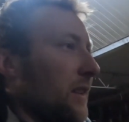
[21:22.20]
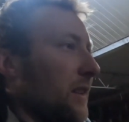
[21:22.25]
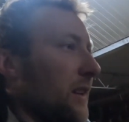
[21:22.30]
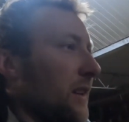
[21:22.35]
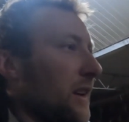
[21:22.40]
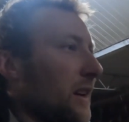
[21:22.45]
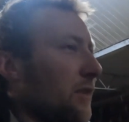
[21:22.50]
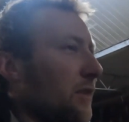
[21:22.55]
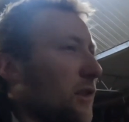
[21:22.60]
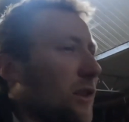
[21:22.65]

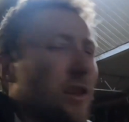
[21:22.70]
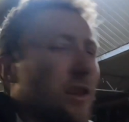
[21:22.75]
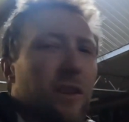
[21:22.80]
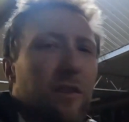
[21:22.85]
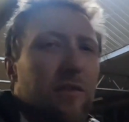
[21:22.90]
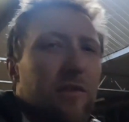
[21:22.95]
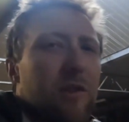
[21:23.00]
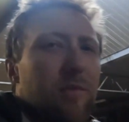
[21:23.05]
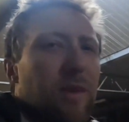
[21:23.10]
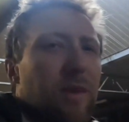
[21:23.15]
Yeah, I've got a
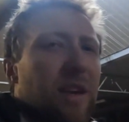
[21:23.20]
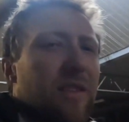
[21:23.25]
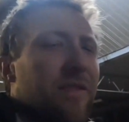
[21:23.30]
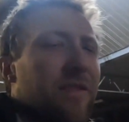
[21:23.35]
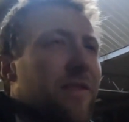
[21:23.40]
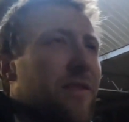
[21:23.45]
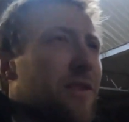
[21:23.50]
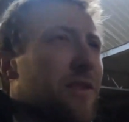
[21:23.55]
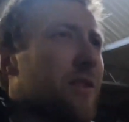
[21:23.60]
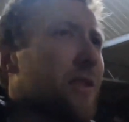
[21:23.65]
lot of respect
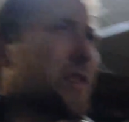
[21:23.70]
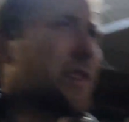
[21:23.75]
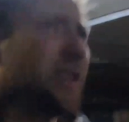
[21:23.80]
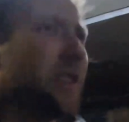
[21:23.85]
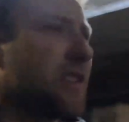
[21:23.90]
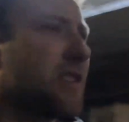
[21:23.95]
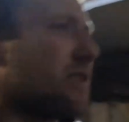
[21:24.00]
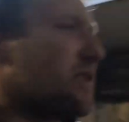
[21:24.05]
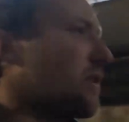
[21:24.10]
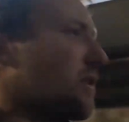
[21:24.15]

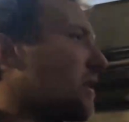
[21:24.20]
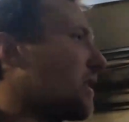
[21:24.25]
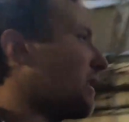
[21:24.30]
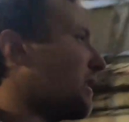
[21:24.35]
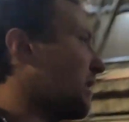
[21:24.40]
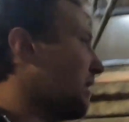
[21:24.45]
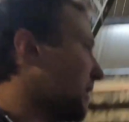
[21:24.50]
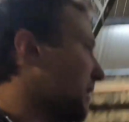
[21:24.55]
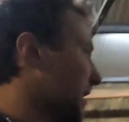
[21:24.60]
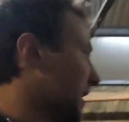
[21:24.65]
for
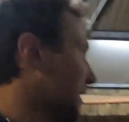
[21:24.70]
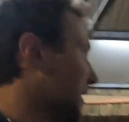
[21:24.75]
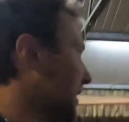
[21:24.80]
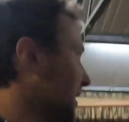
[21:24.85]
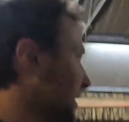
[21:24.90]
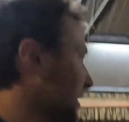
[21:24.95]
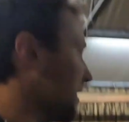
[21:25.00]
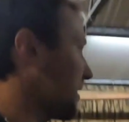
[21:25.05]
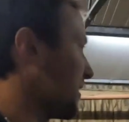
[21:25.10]
suckler